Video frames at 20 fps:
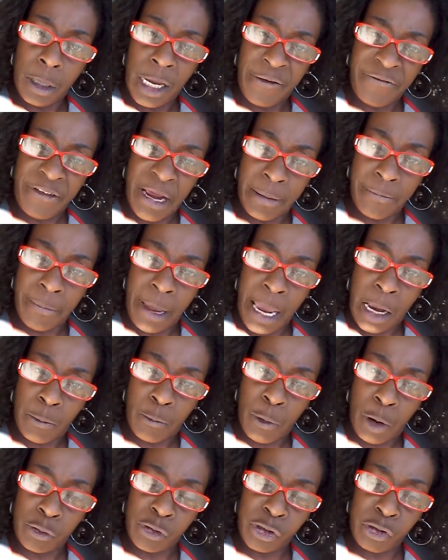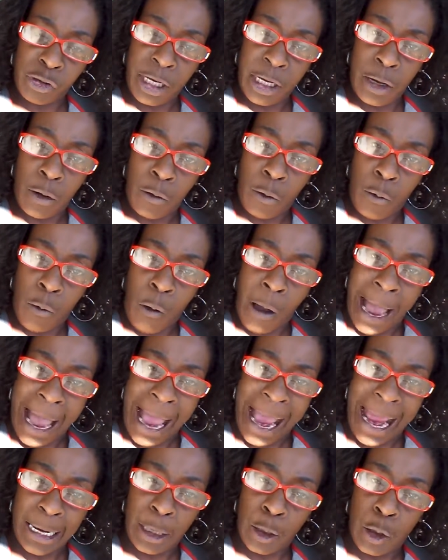If that man wants you, he gonna go
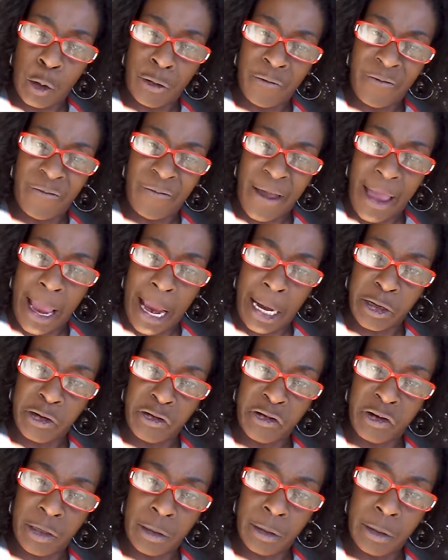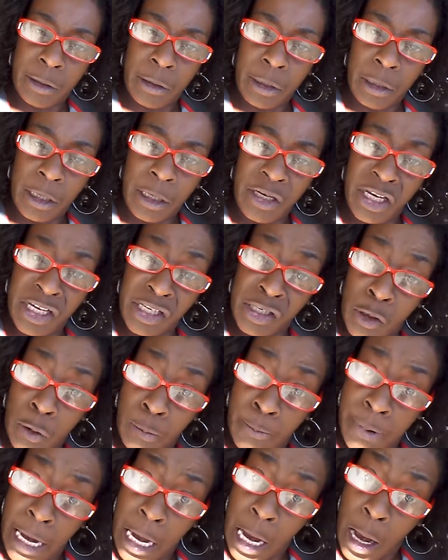high and low to find you. Just
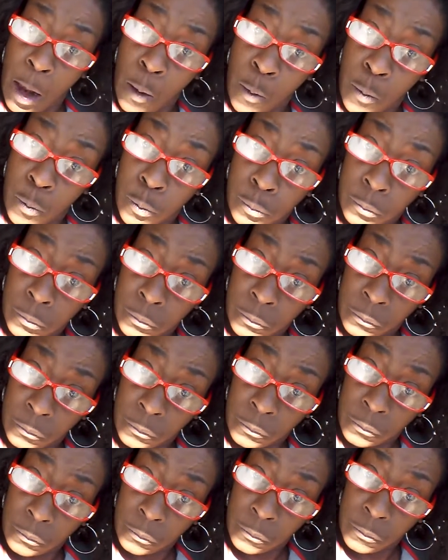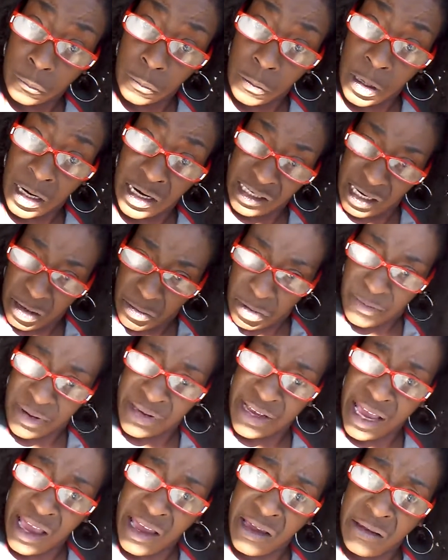don't be low. Understand what
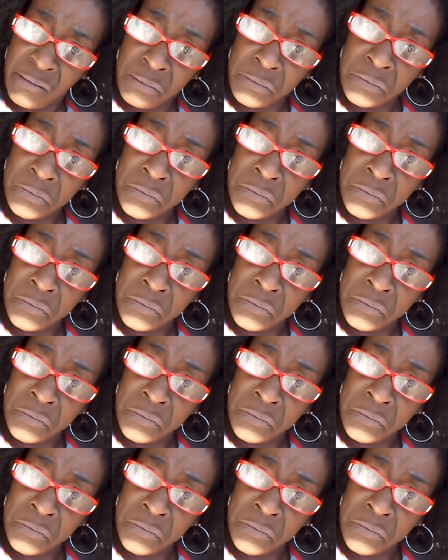I'm saying?